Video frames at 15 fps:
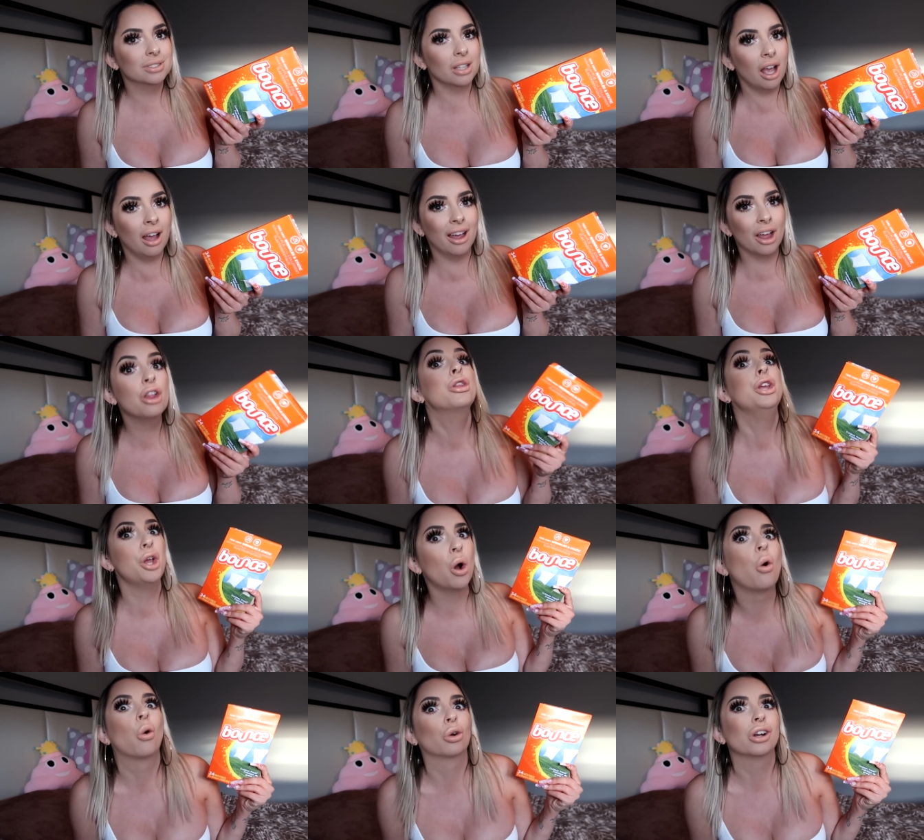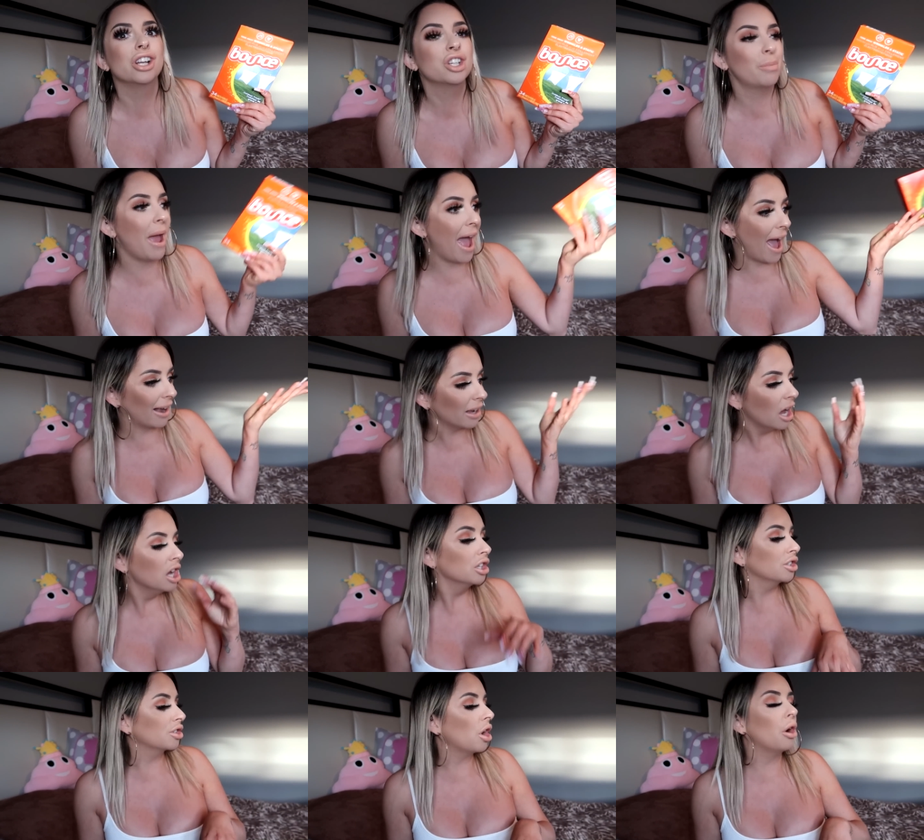the orange pack.
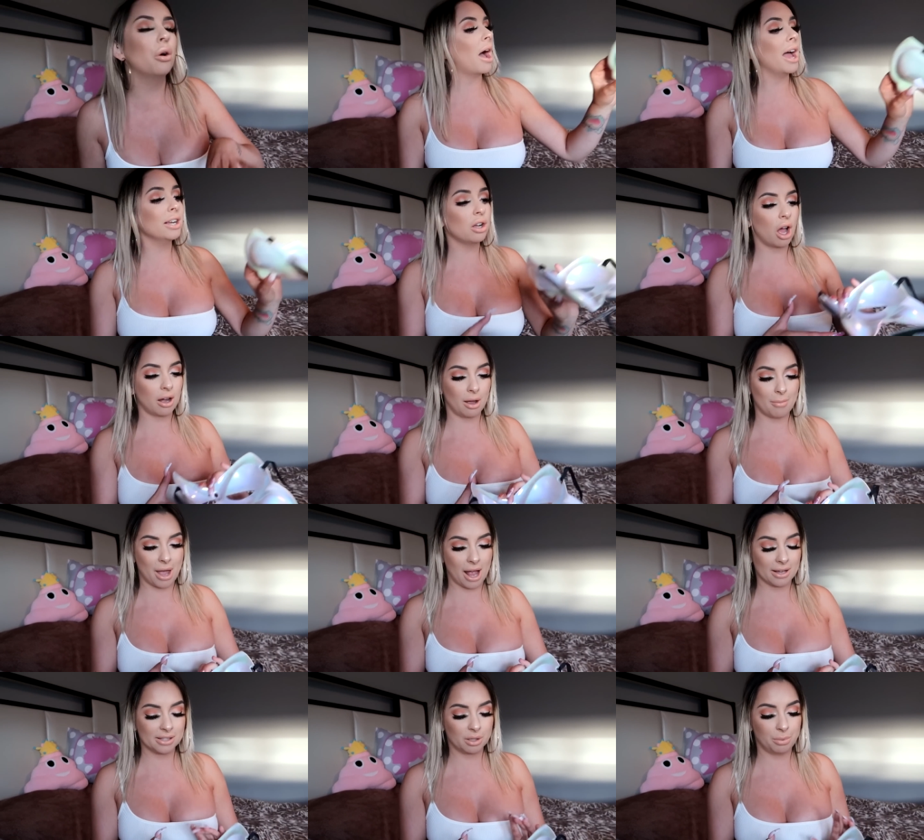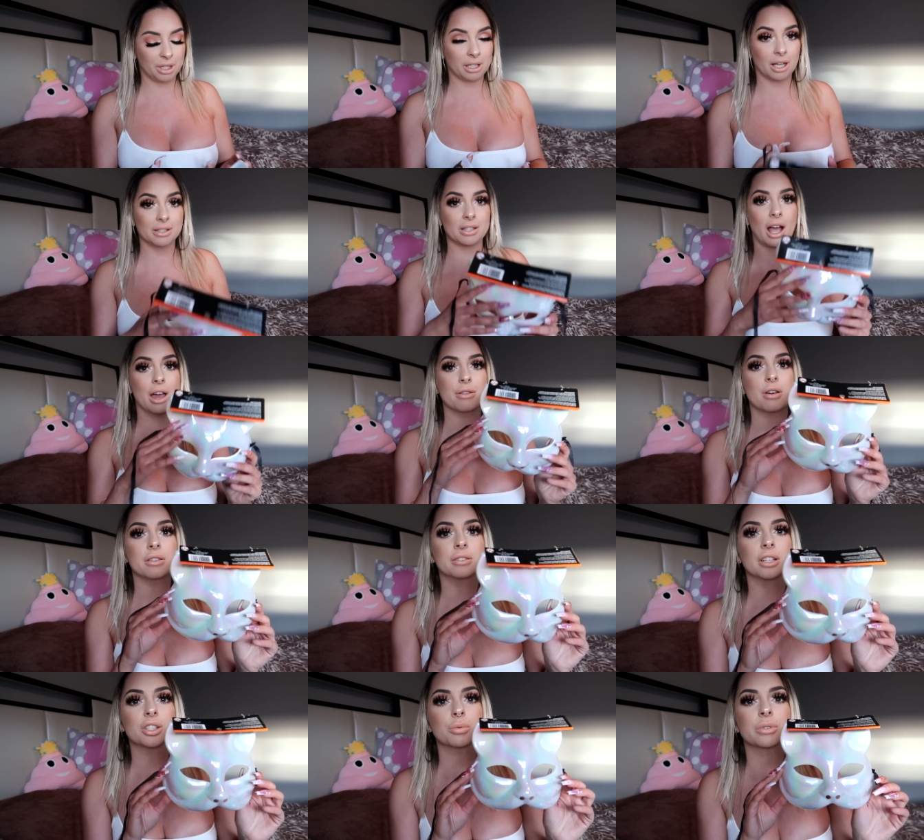So I got a mask because I
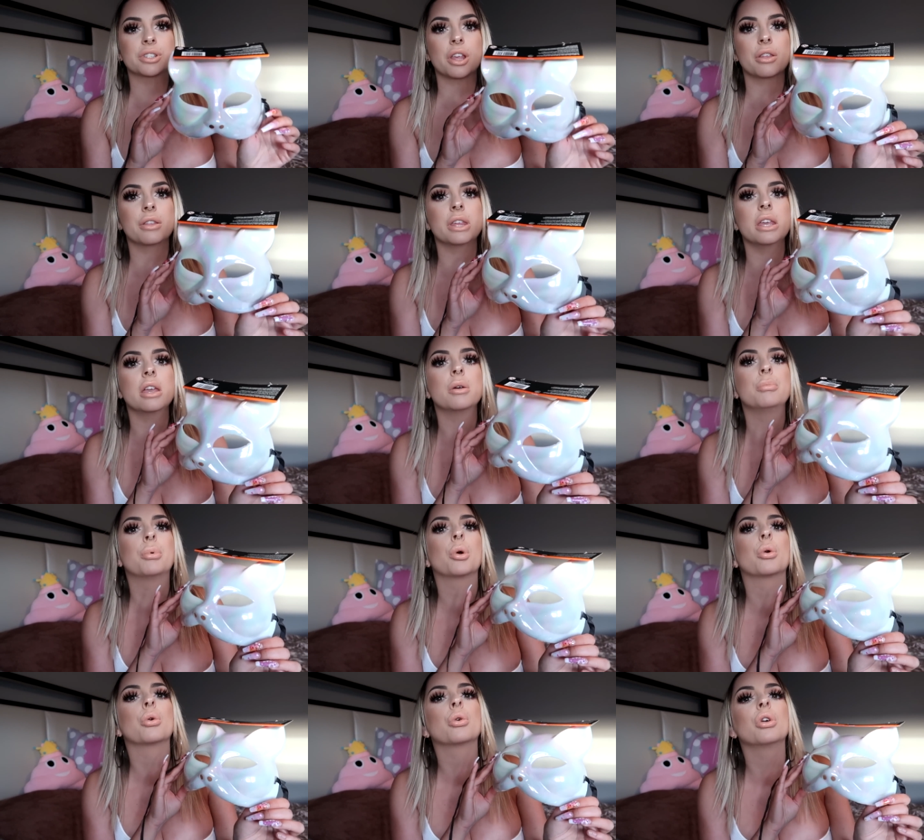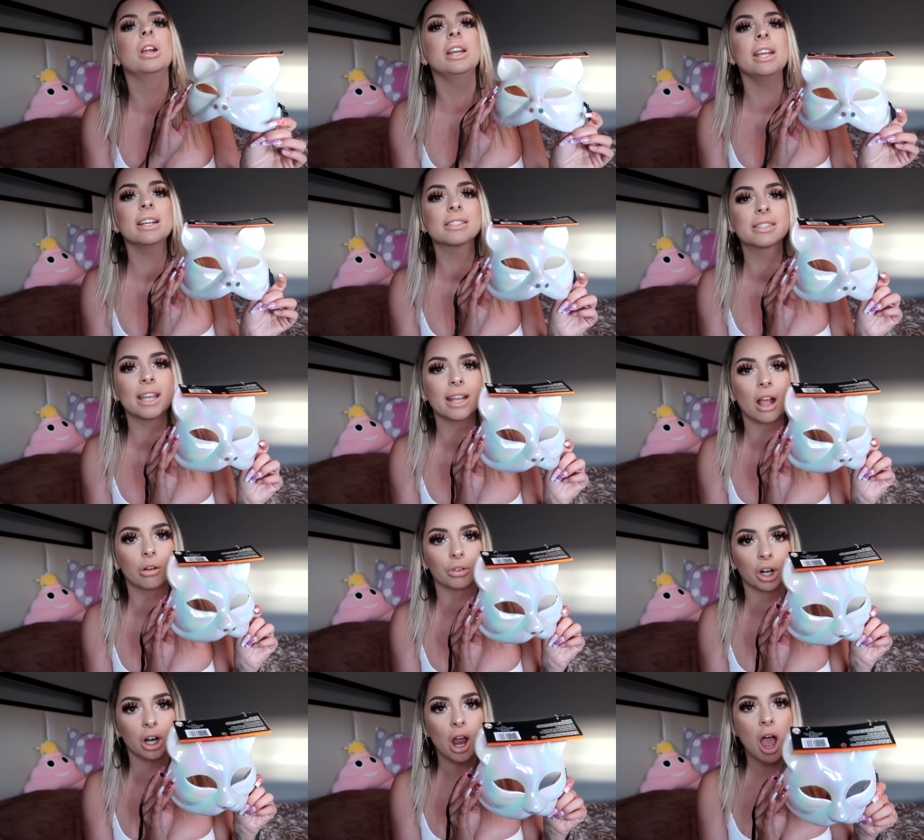thought this was the prettiest thing
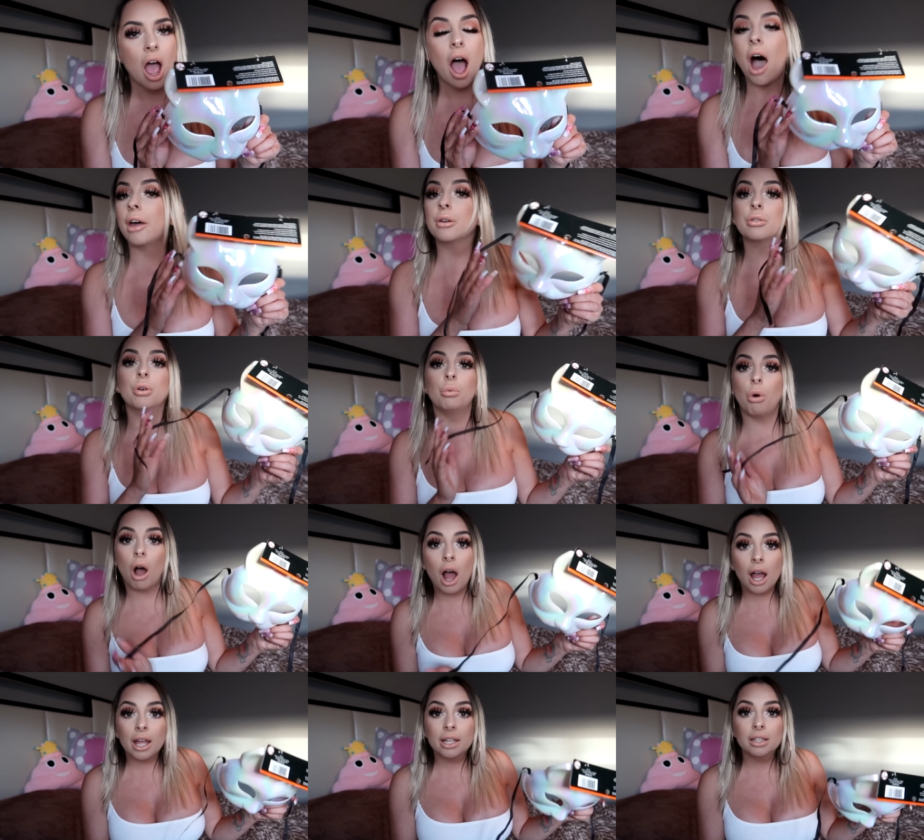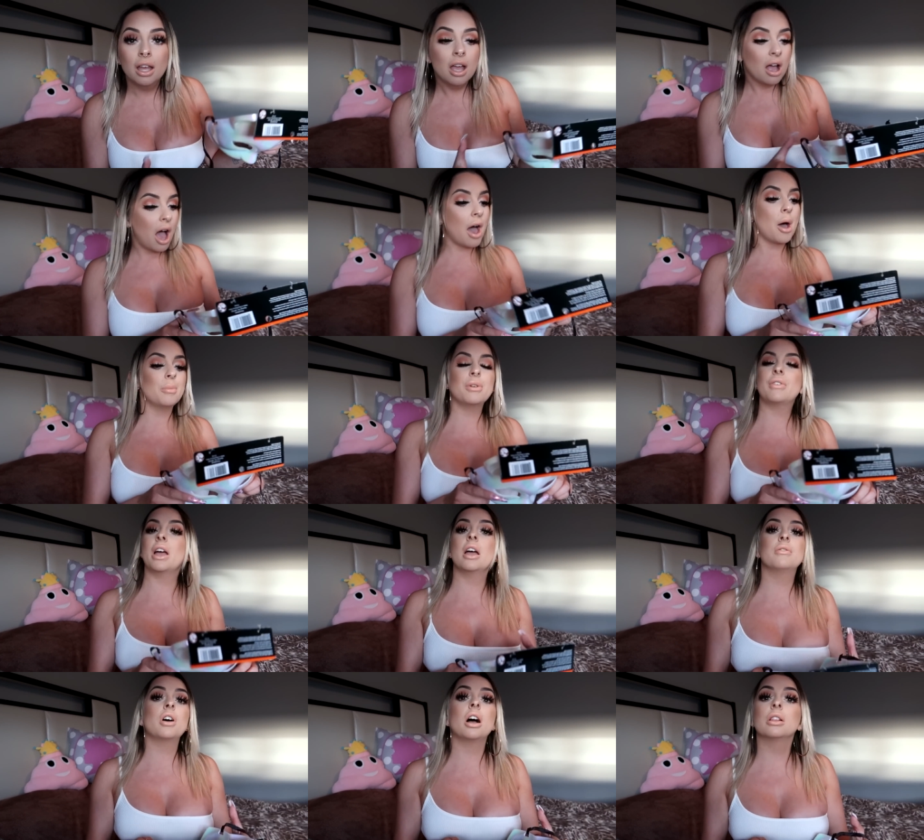ever. I don't know why. Um, if I
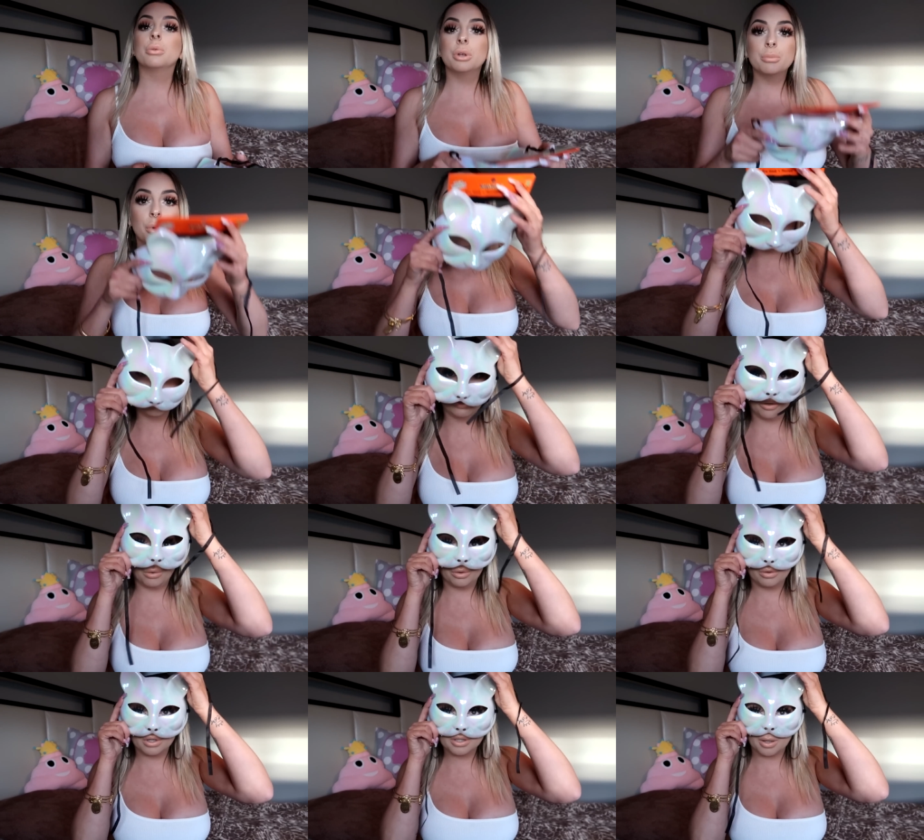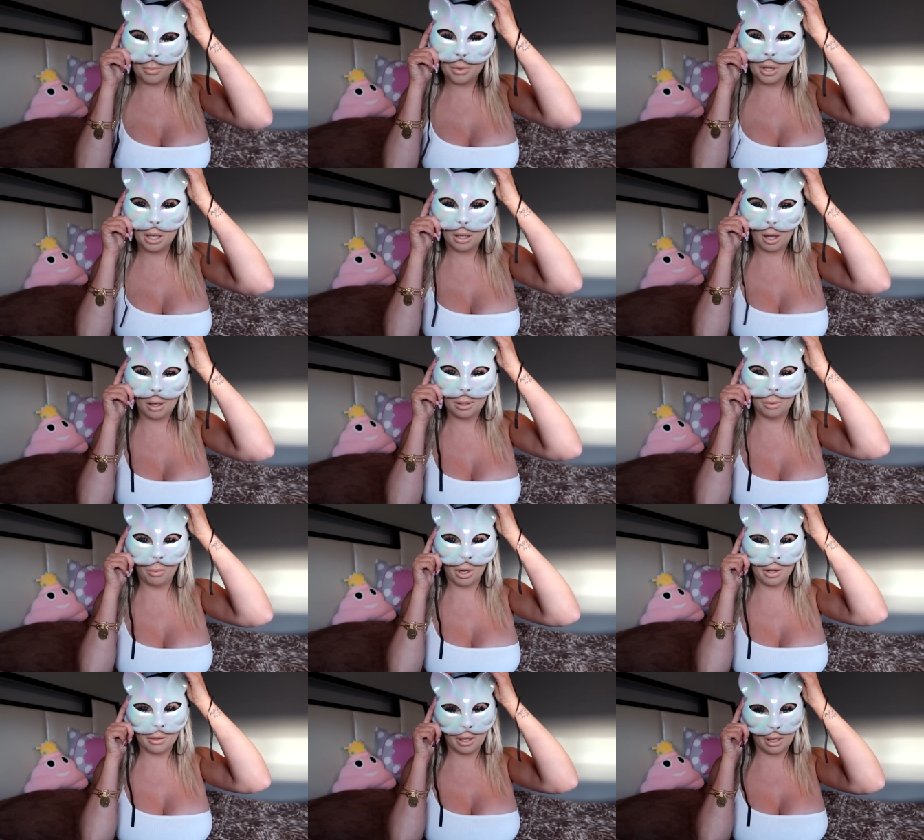have a Halloween party to go to or something, I could
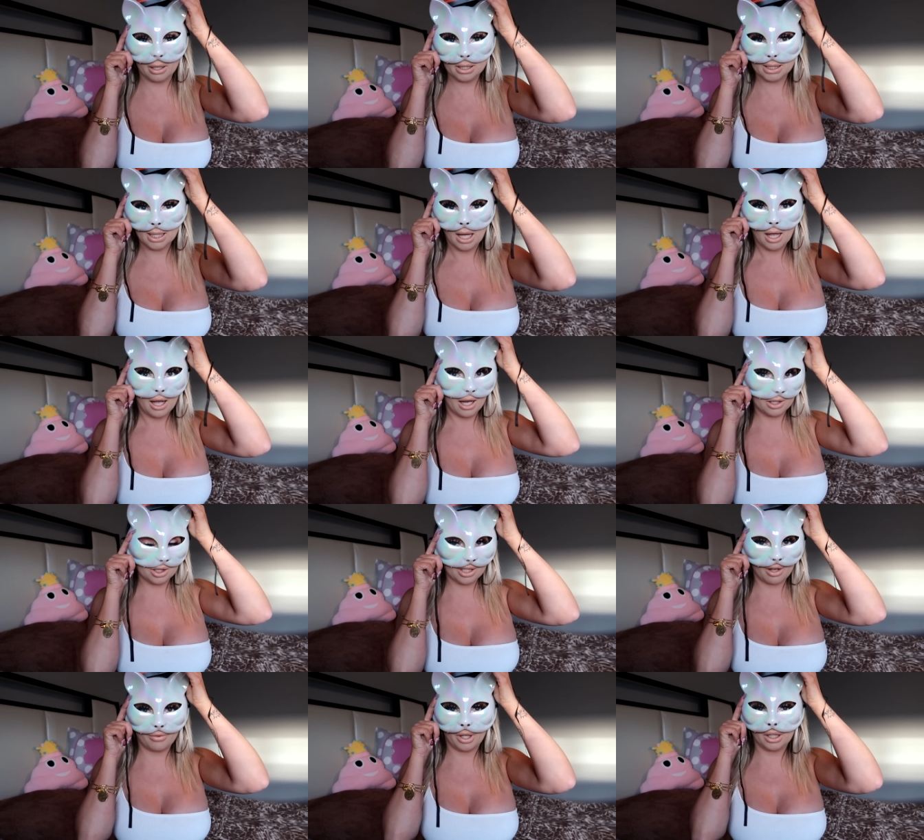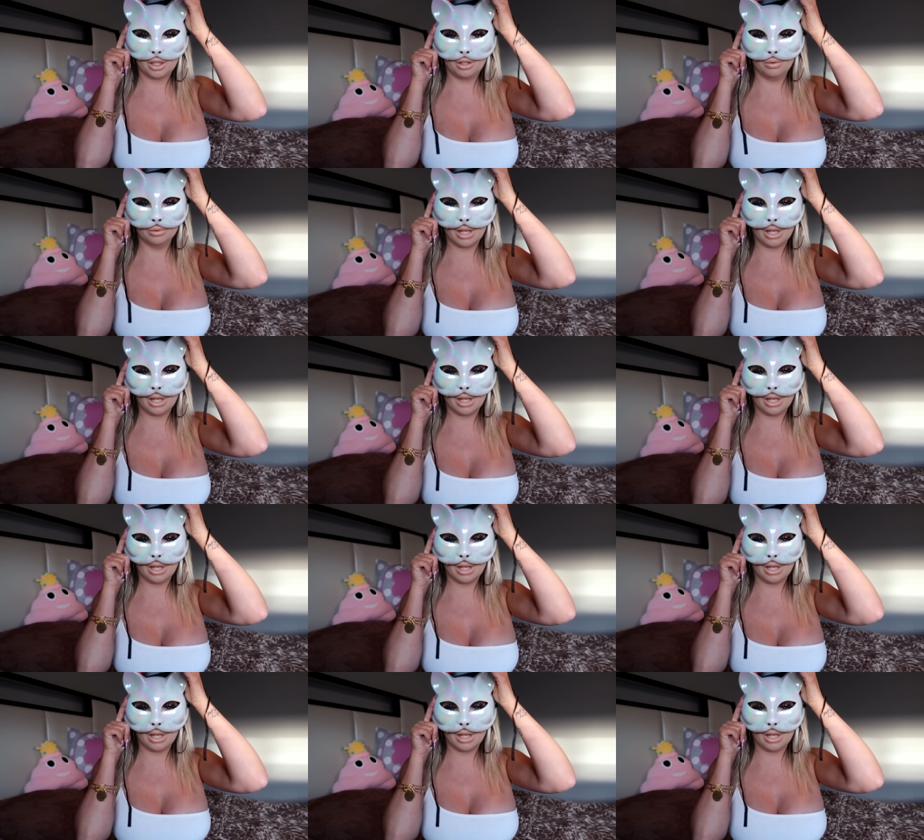wear this and just have like cute